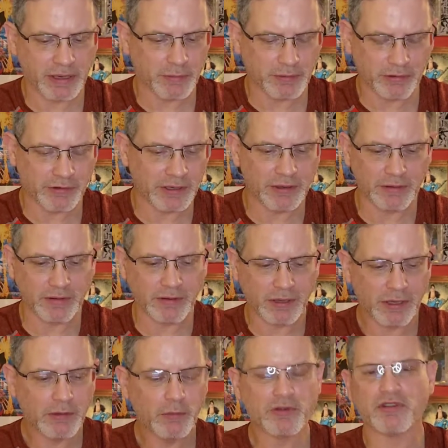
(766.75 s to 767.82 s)
It was it
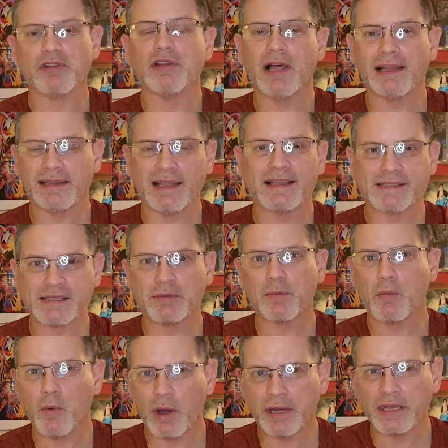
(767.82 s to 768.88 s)
was a lot less than
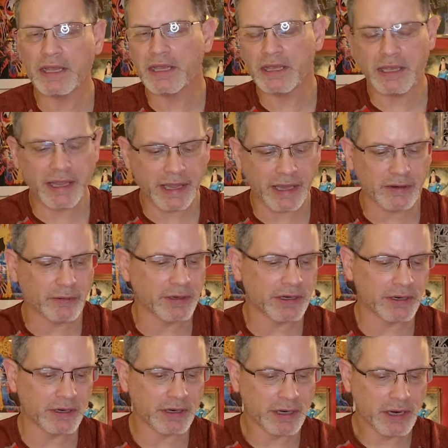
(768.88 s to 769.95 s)
what he had on
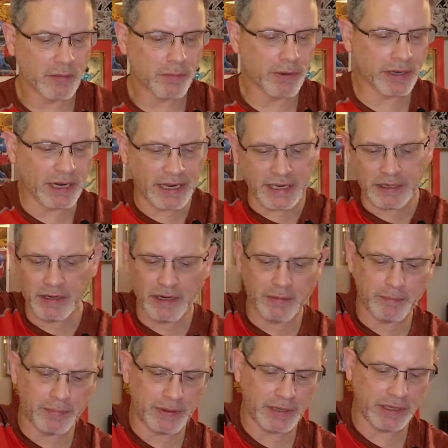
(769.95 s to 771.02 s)
here, but I ended
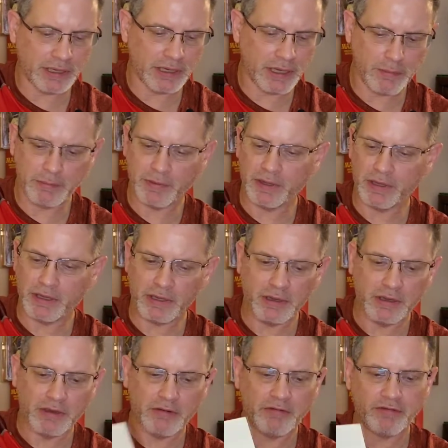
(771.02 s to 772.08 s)
up picking up the
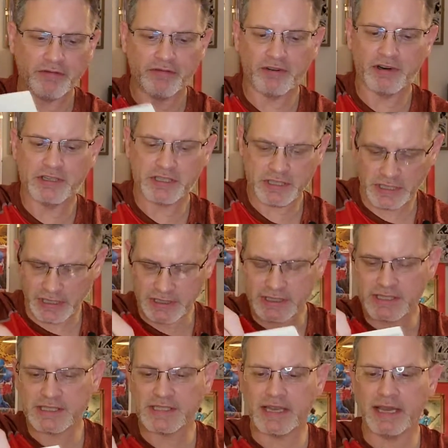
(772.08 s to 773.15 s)
first and
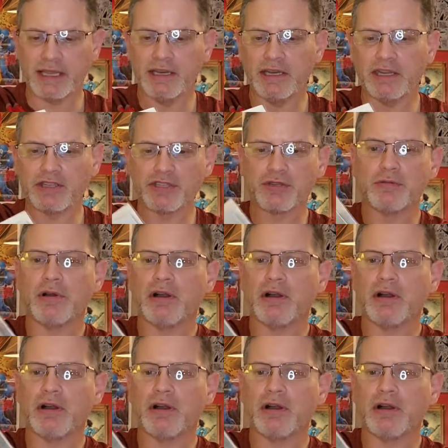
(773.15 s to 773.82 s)
second issue